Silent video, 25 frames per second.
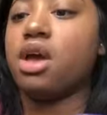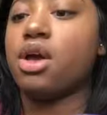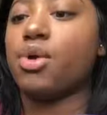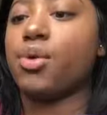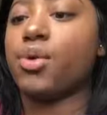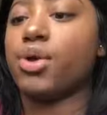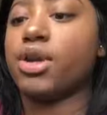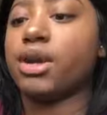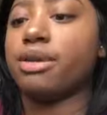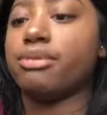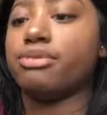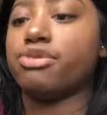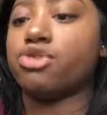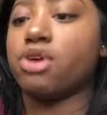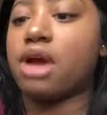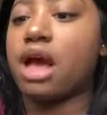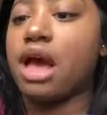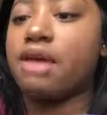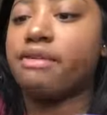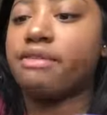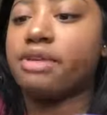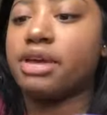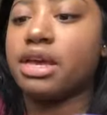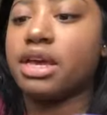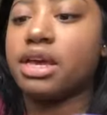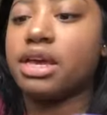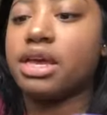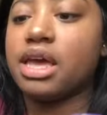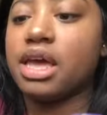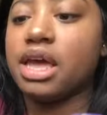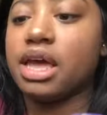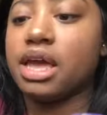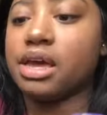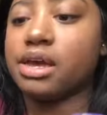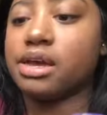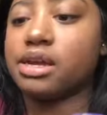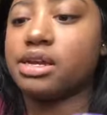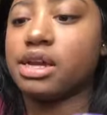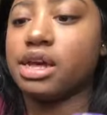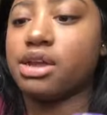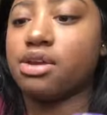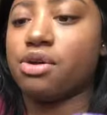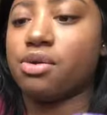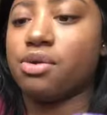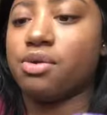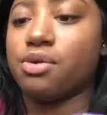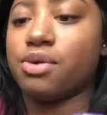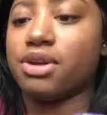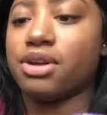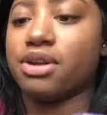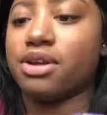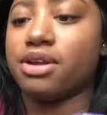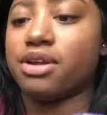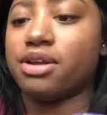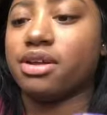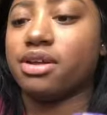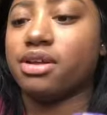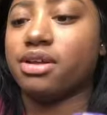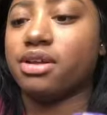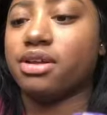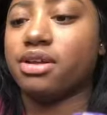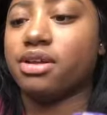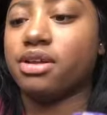when I'm driving, and I don't want to